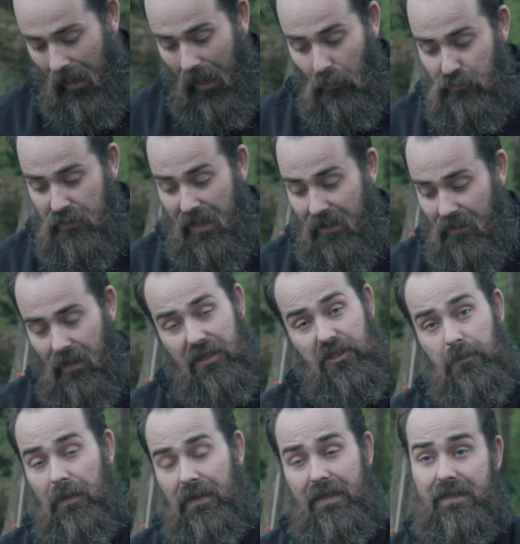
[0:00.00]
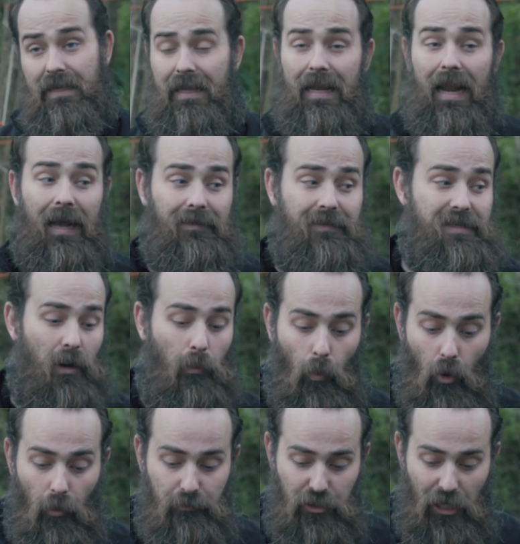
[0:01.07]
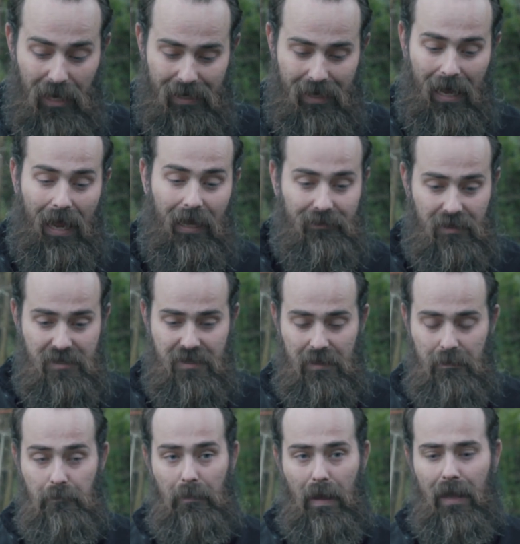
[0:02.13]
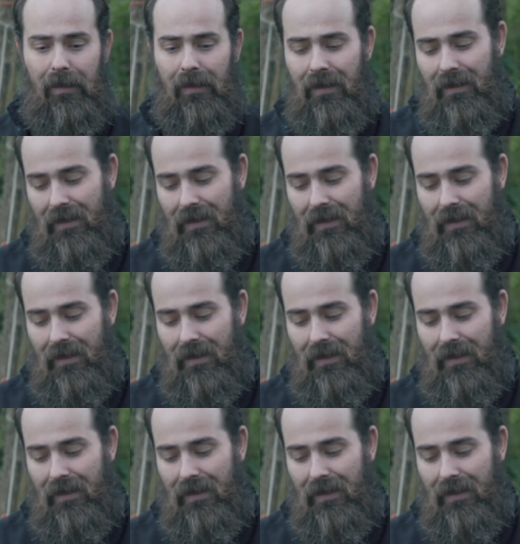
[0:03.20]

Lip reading: I'll take this because it can act as a warm jacket and a sleeping bag.